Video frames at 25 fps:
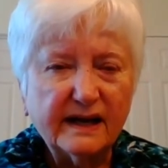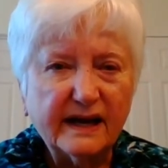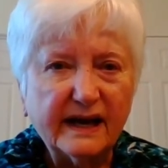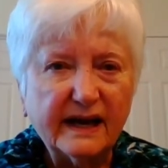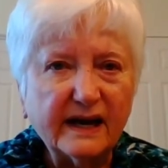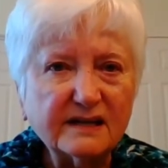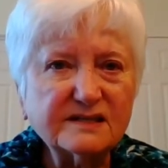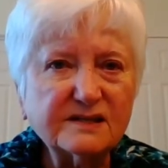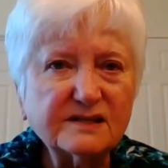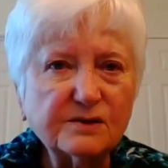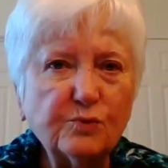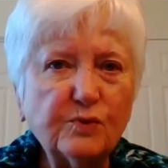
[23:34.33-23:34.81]

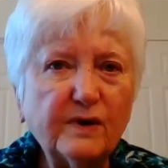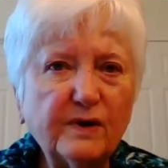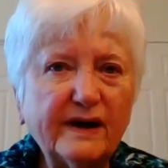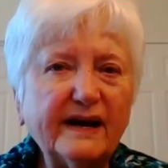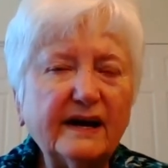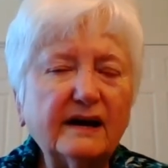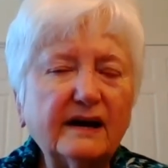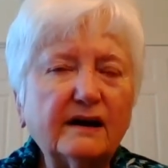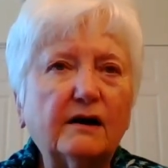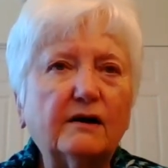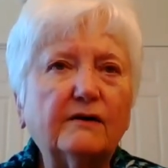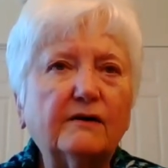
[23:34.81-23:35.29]
as a
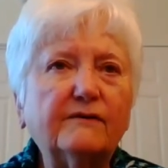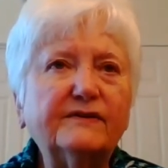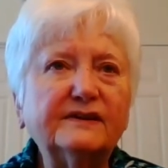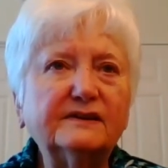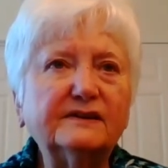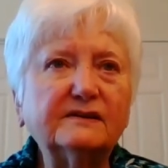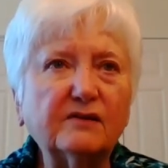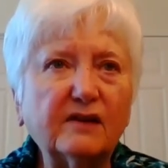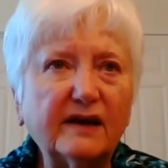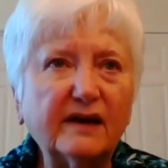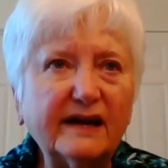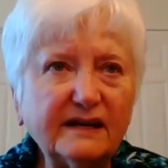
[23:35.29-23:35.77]
way of
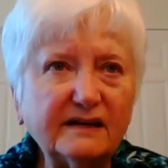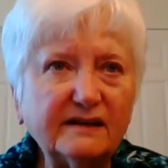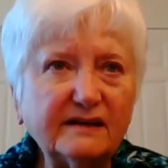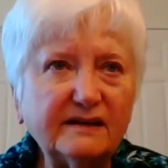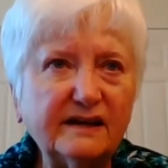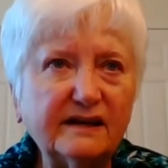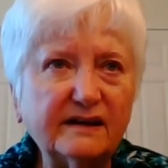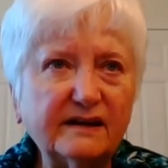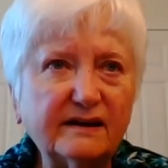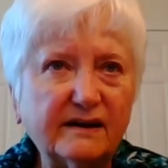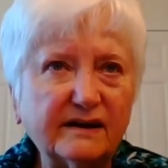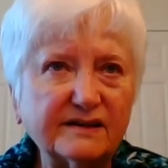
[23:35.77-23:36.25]

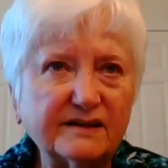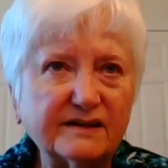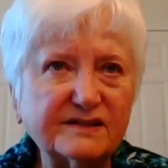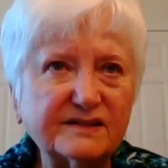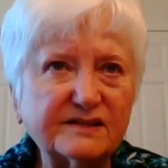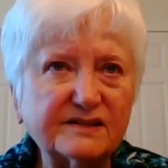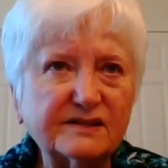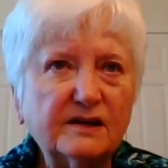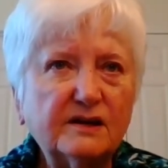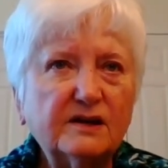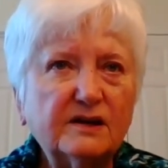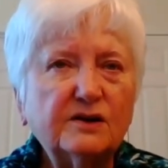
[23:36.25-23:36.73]
enlightening
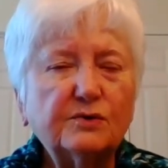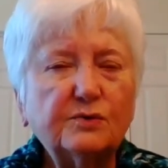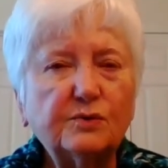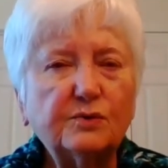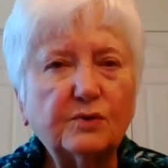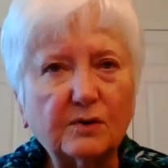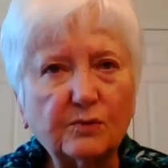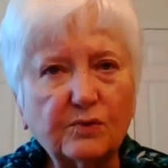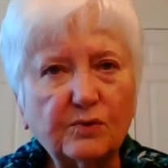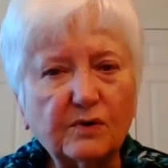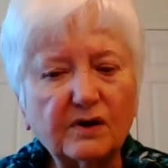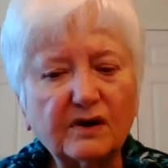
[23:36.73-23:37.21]
us
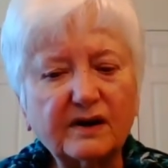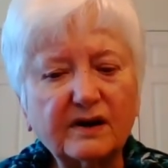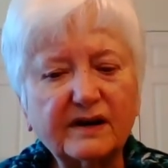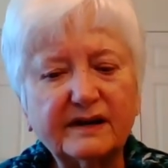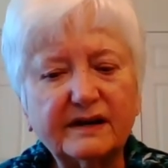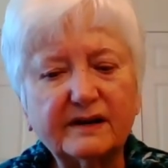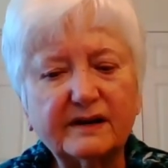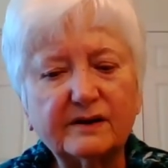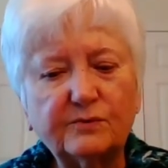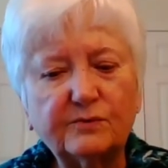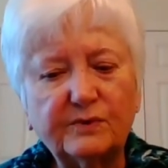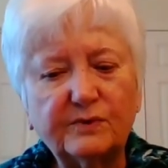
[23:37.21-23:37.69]
who are
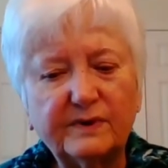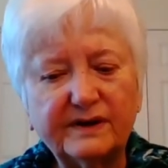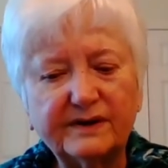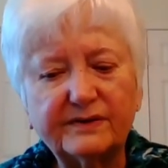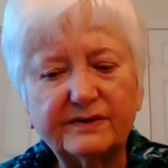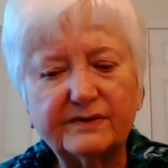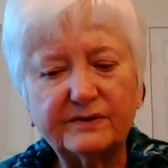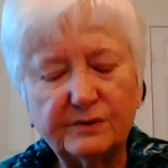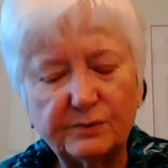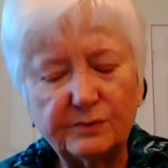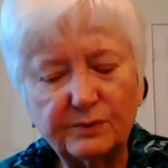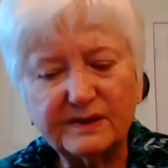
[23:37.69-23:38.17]
working
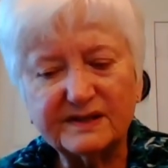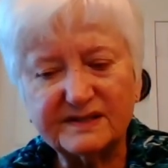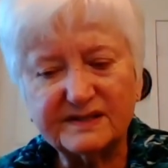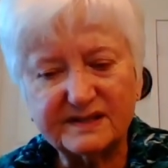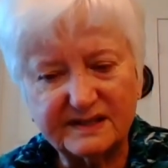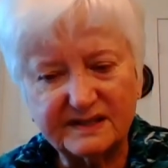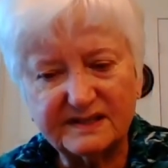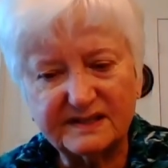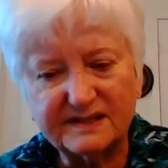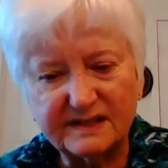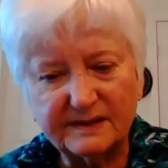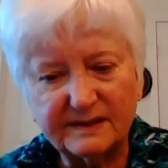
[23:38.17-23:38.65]
with
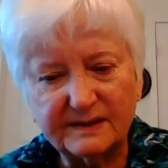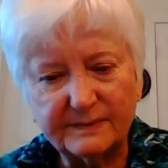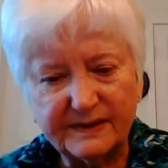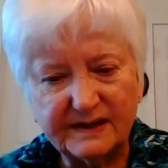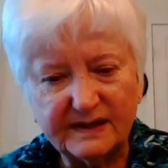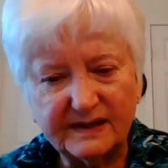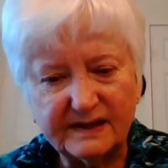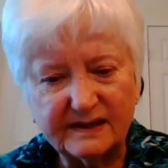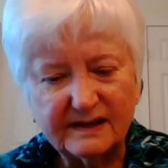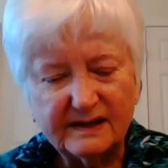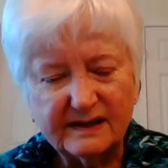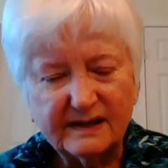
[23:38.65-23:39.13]

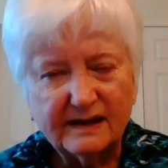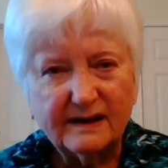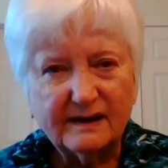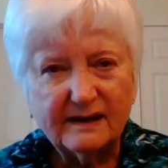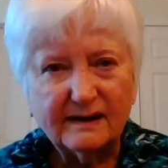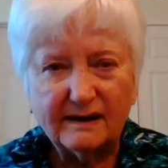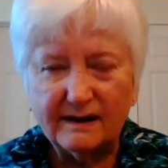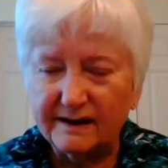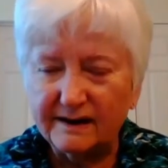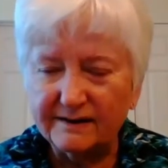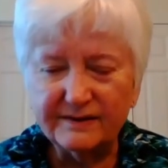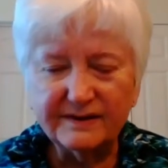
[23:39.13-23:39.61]
USCCB
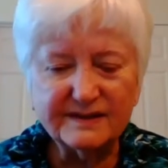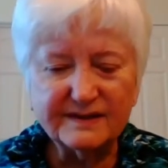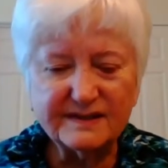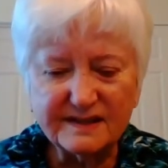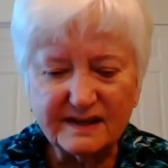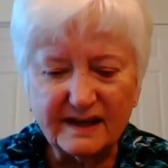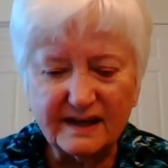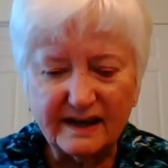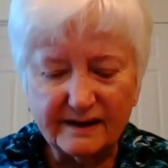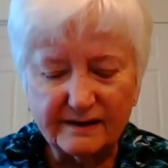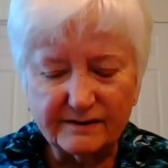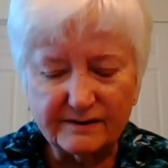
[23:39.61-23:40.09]
on
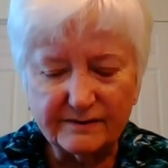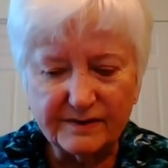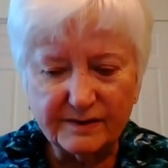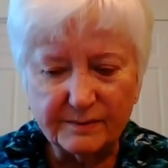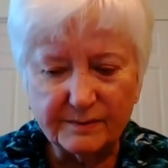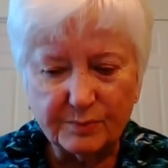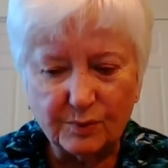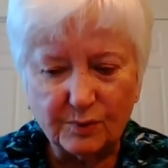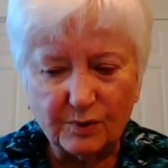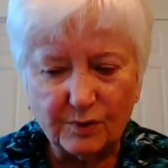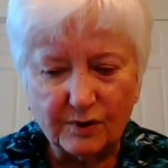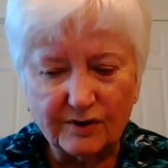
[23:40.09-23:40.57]
this side of
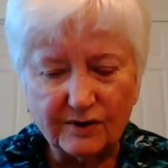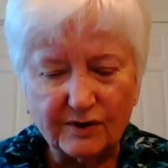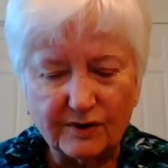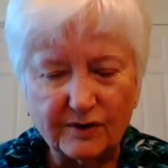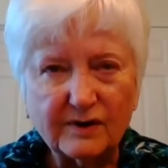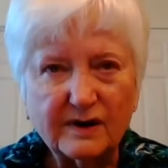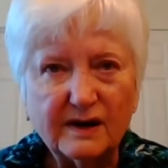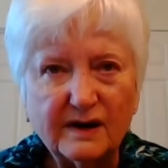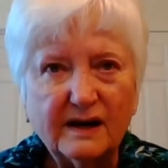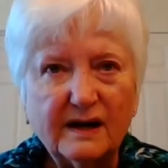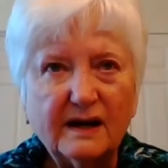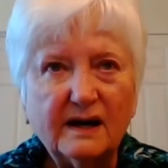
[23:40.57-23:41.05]
the
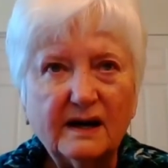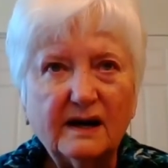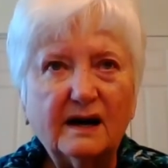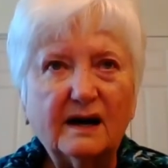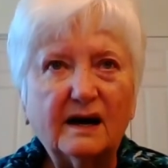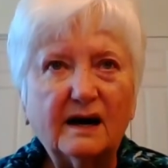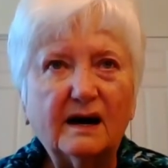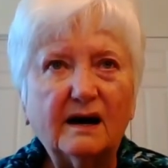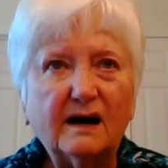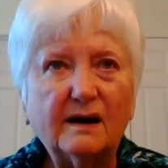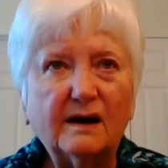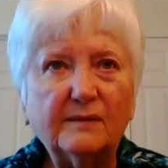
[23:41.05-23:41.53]
border,
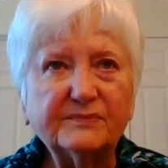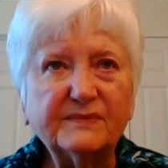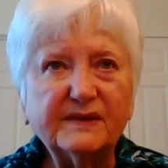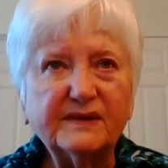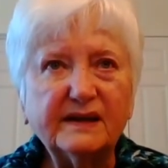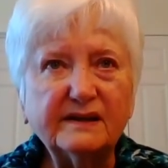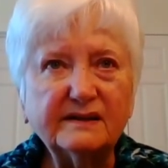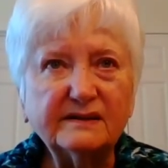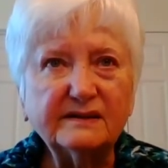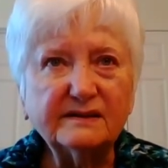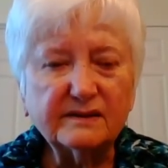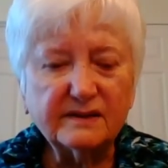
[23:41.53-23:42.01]

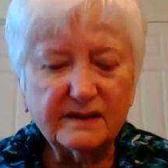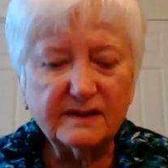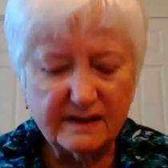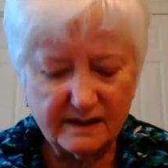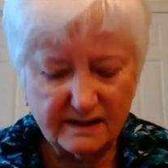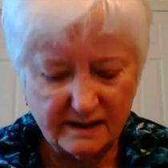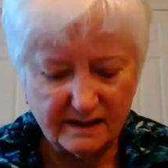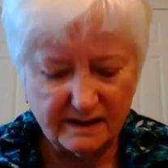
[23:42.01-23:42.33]
and